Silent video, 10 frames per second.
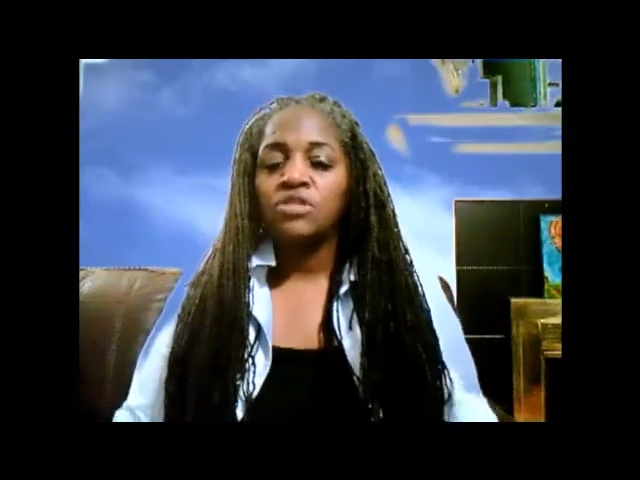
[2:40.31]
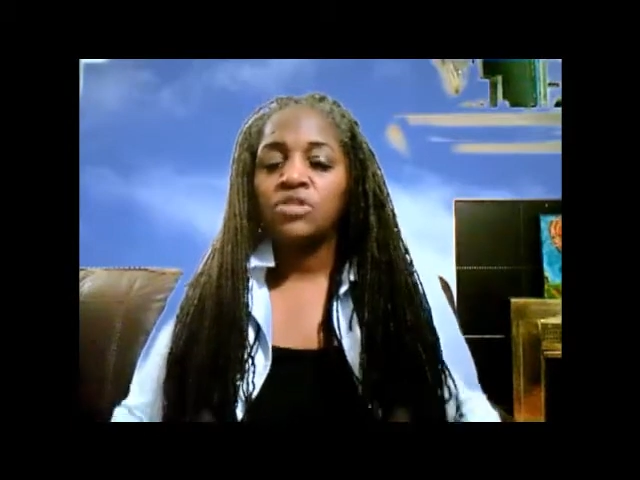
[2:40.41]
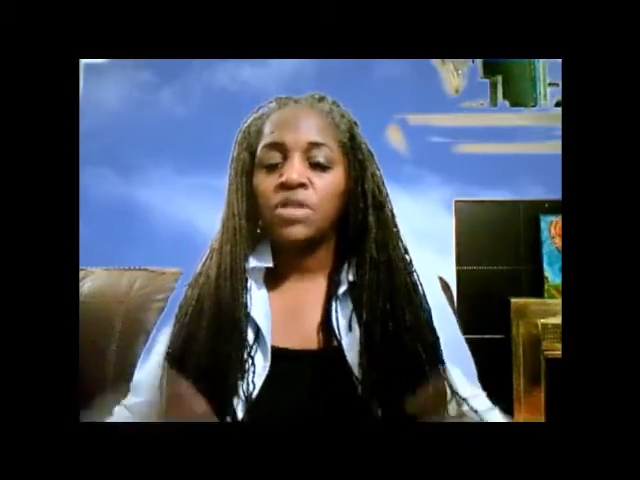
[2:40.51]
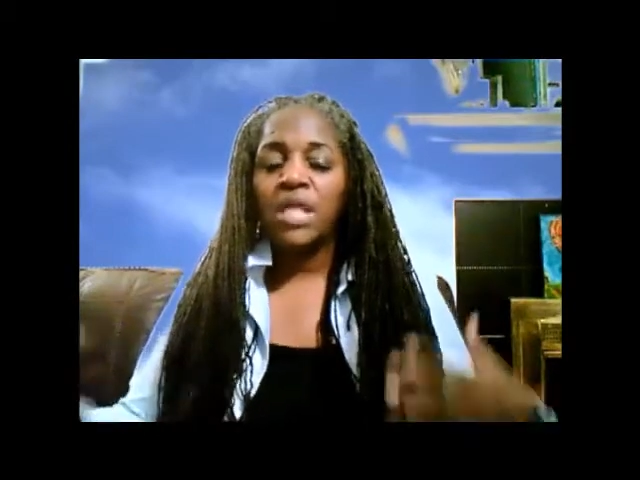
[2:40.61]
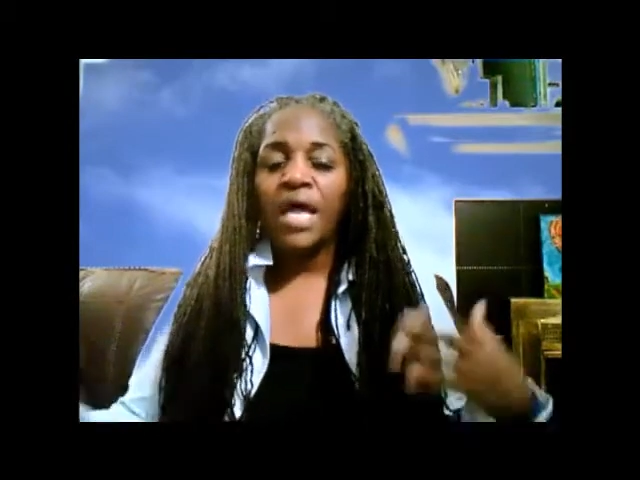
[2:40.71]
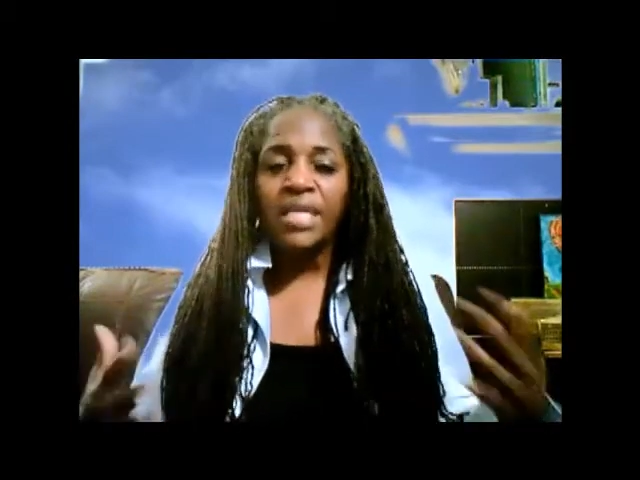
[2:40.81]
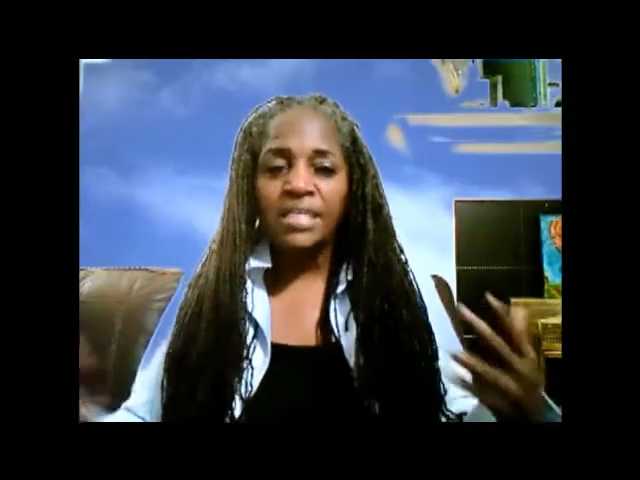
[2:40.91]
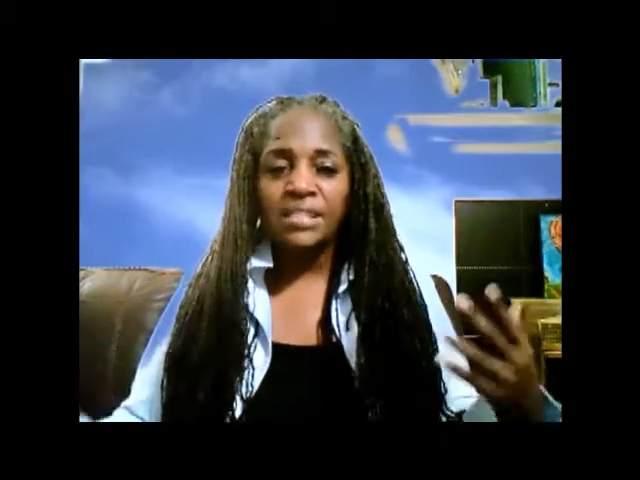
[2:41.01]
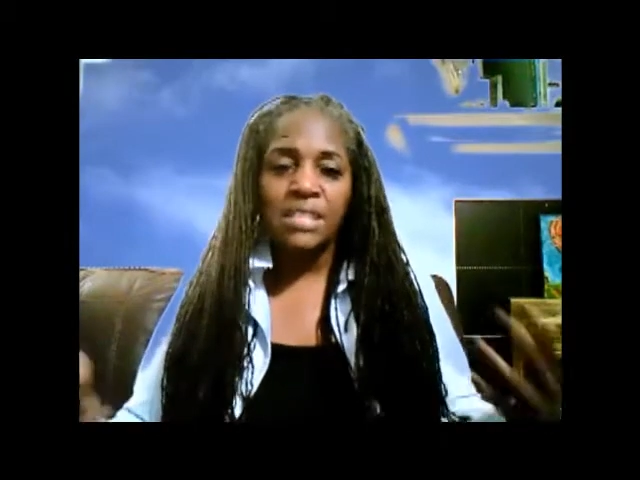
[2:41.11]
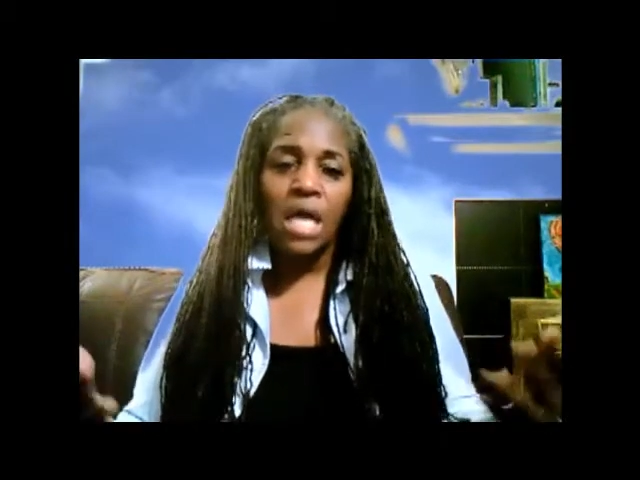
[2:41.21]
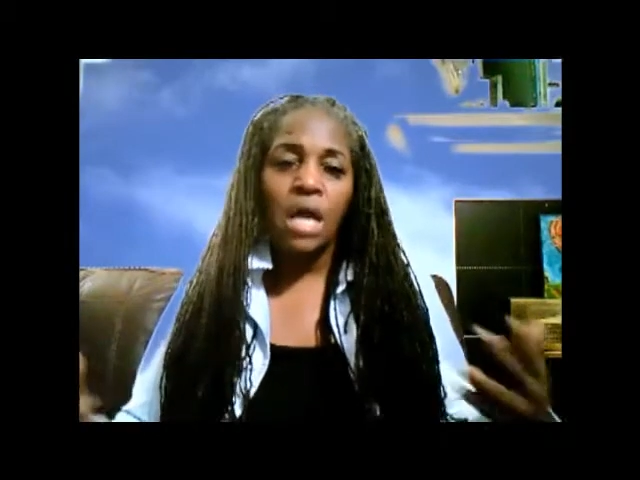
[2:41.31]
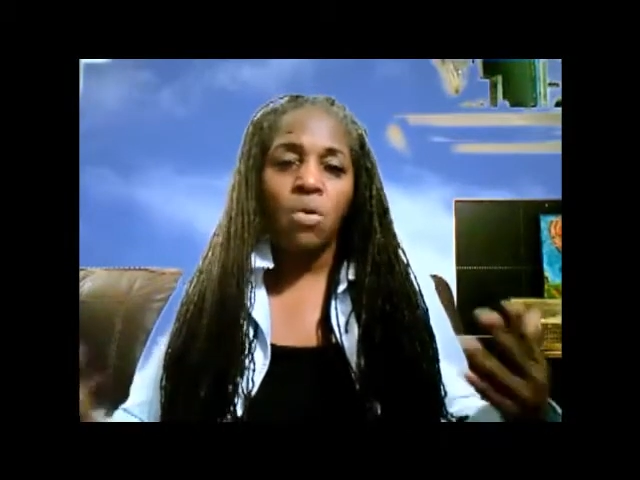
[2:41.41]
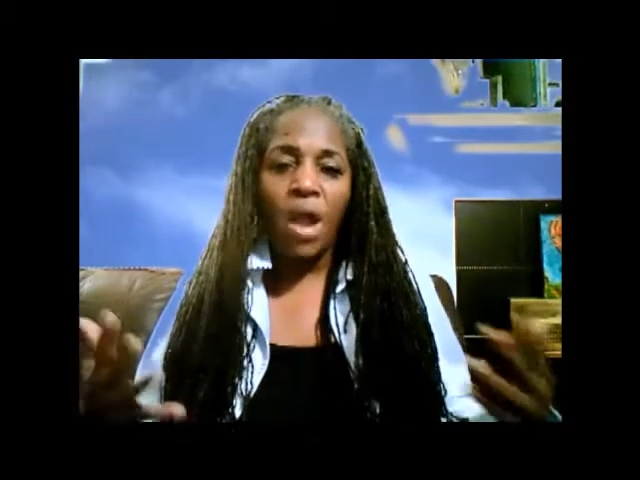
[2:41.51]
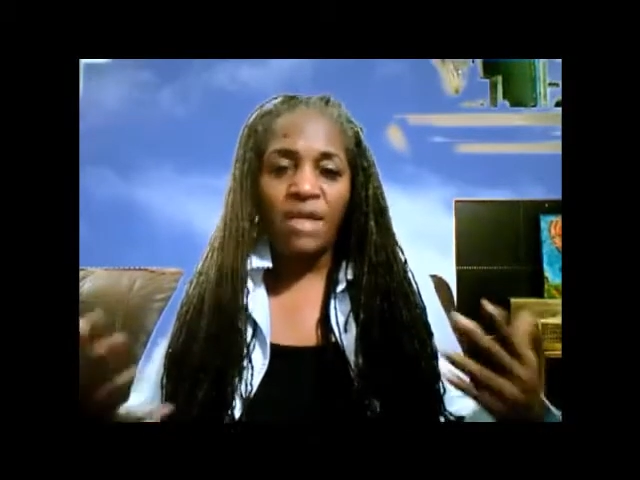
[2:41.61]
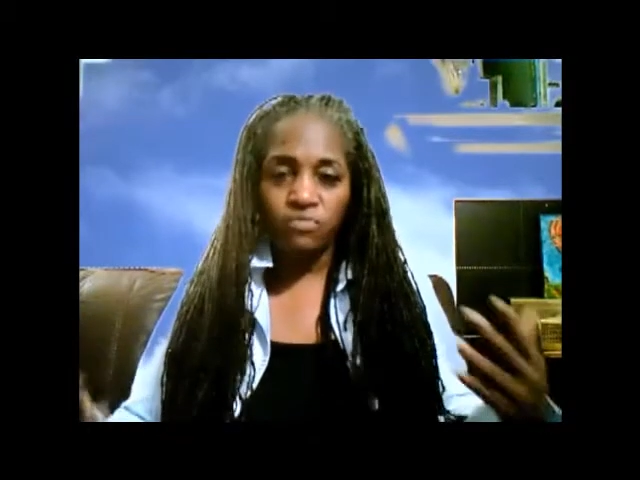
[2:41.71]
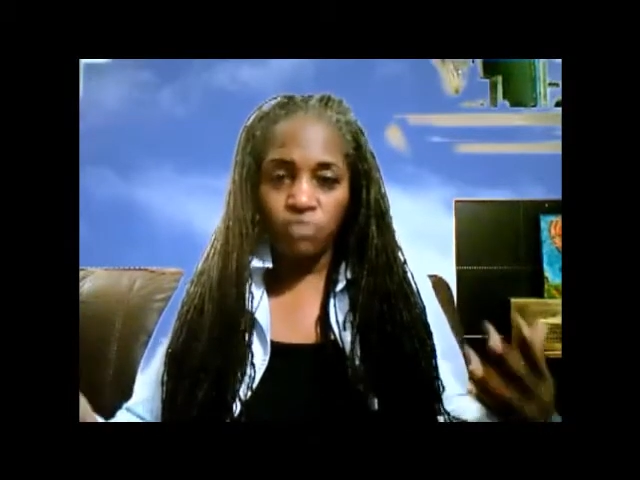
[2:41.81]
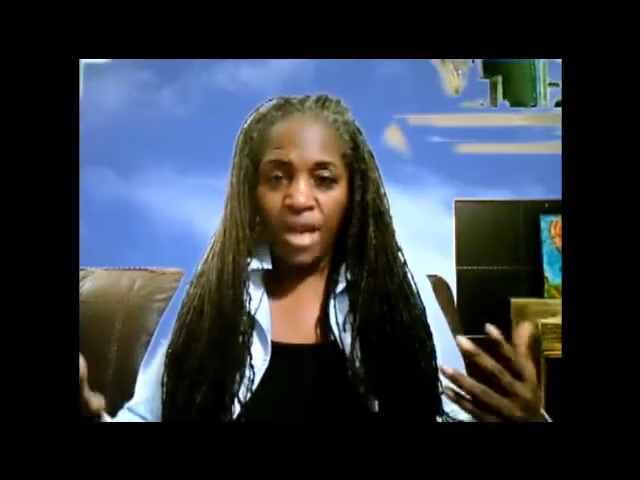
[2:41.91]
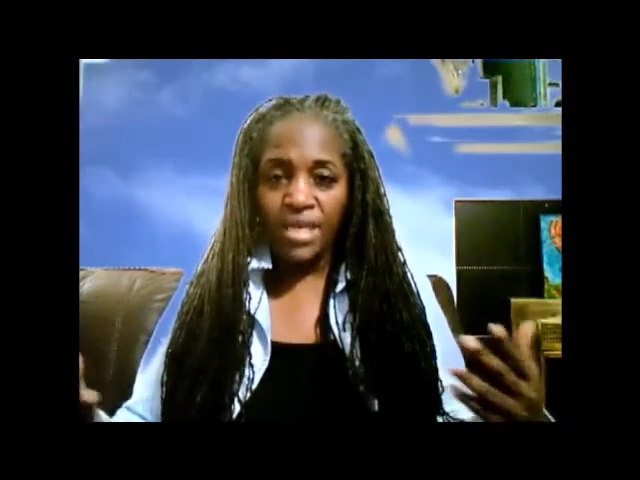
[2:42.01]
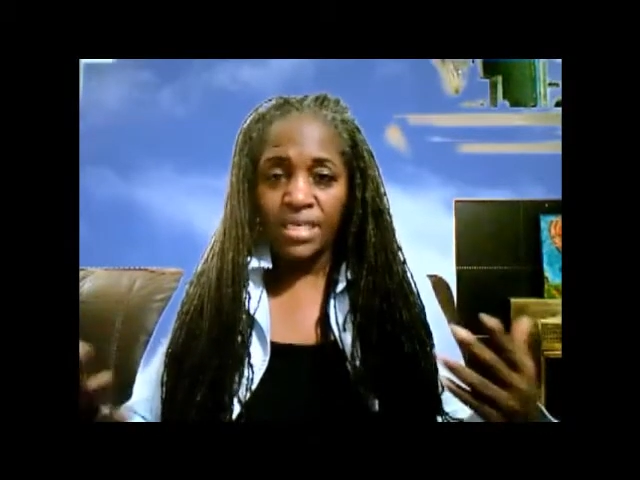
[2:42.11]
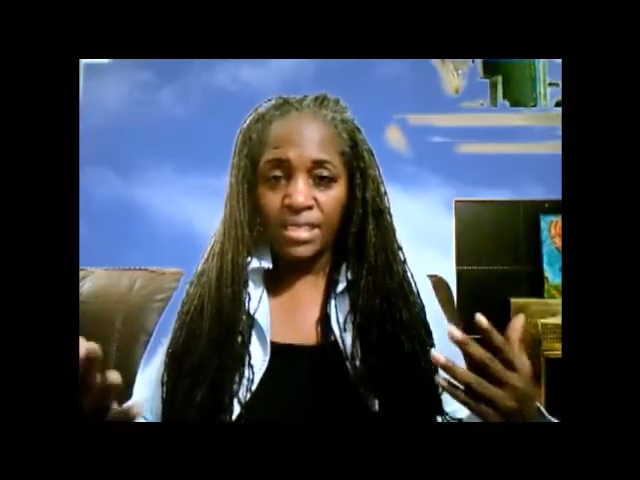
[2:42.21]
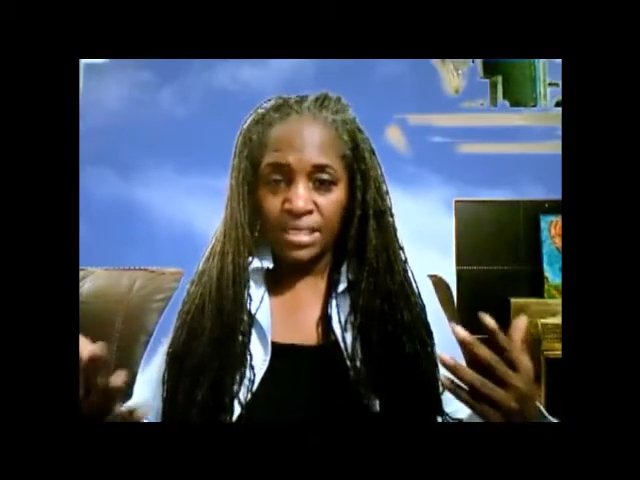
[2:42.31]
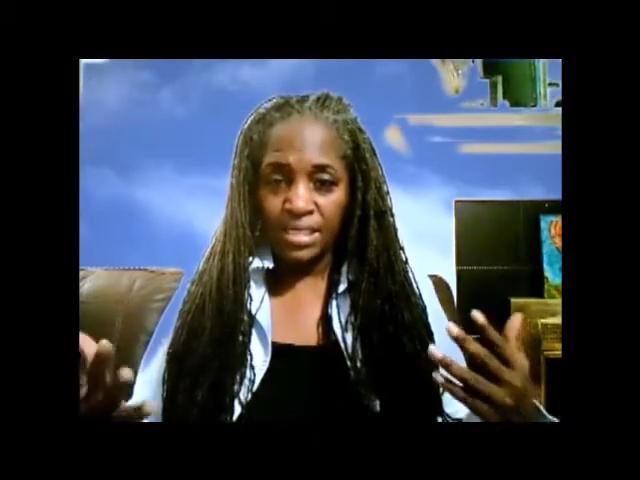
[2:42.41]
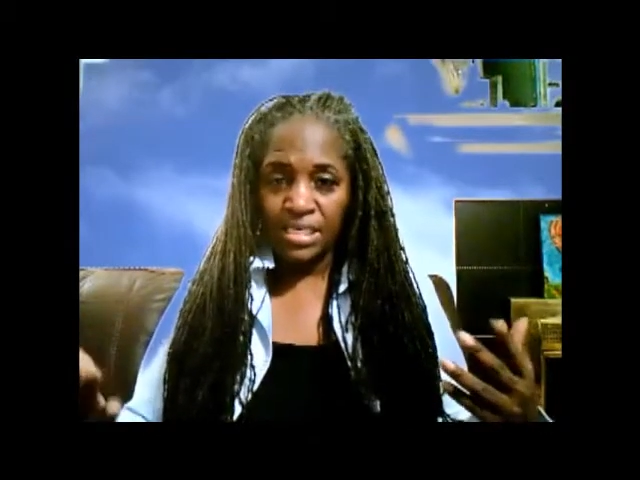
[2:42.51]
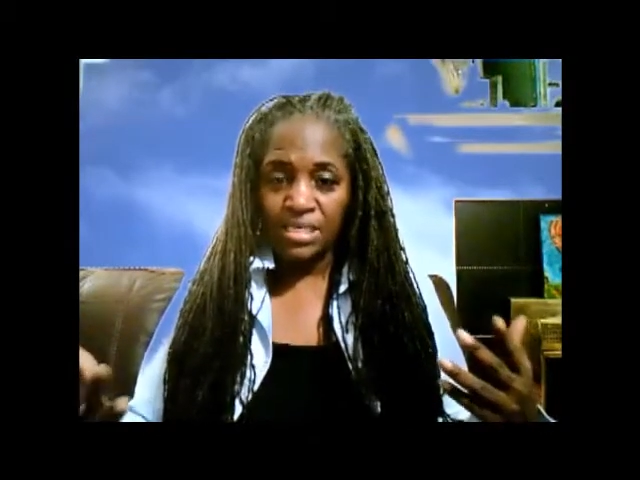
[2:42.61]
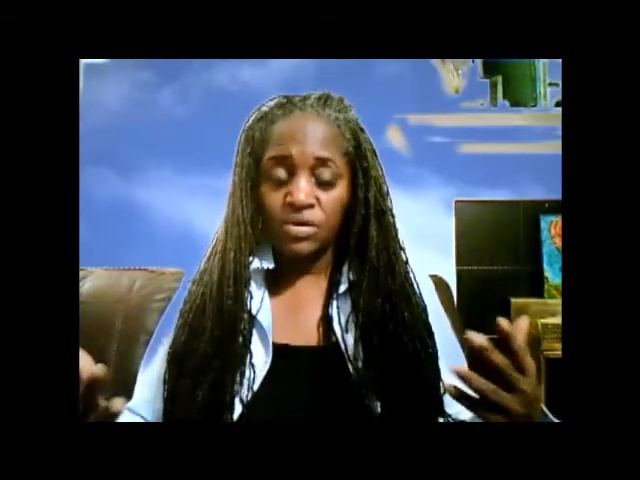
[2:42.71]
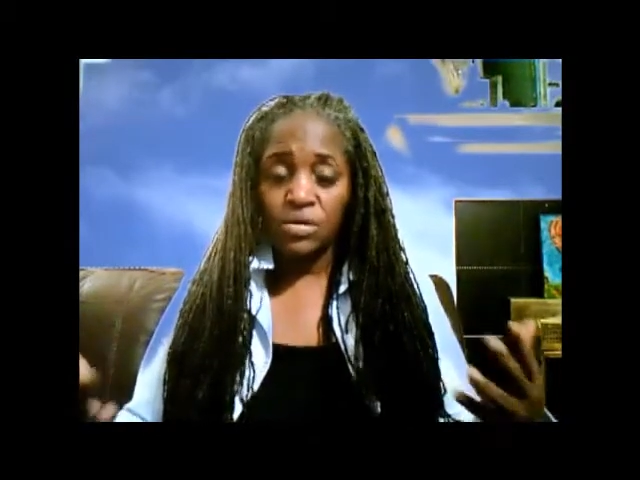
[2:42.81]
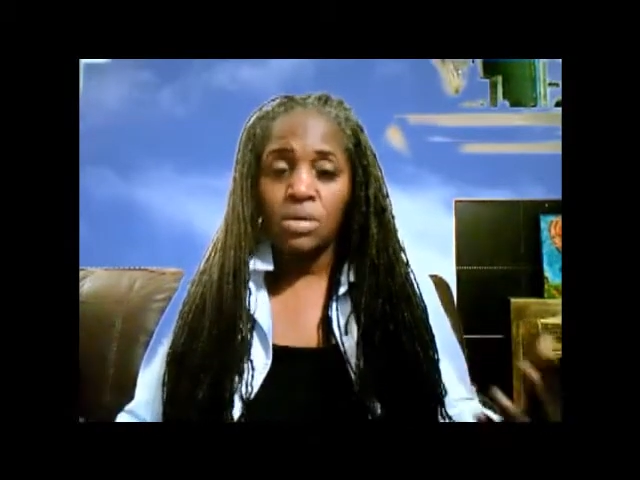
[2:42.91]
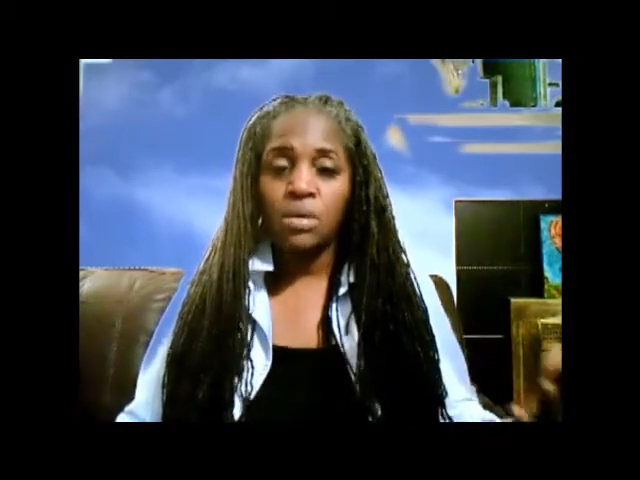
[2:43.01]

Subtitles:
So the lighting is not quite right in here.